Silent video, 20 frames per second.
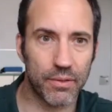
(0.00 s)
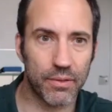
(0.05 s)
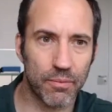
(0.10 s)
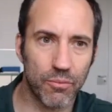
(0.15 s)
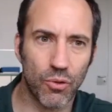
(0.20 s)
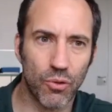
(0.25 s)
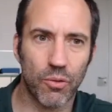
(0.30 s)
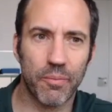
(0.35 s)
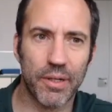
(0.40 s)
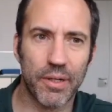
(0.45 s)

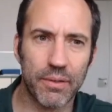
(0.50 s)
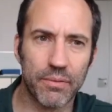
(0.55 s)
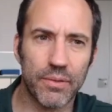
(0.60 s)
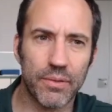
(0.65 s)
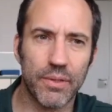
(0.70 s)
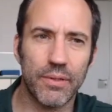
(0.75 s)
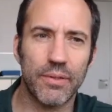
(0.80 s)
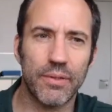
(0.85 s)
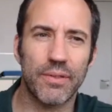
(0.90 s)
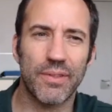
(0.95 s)
more
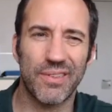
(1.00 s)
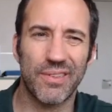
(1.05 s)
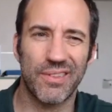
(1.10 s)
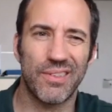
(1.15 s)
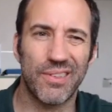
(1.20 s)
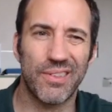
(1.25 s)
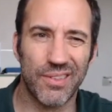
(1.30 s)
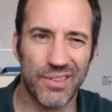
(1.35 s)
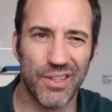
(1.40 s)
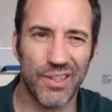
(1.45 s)
mountains,
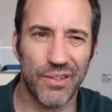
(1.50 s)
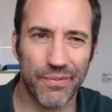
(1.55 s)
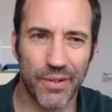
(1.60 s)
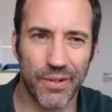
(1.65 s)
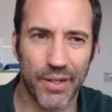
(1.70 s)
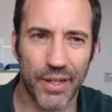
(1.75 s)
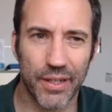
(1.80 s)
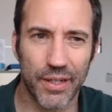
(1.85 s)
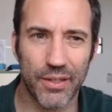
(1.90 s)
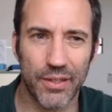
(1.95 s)
she's finding
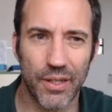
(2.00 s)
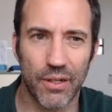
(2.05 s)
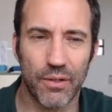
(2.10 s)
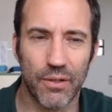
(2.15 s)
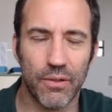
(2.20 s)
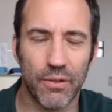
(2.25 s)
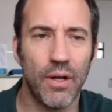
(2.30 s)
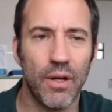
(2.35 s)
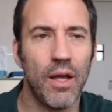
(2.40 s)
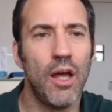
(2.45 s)
it
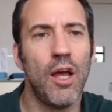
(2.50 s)
dull.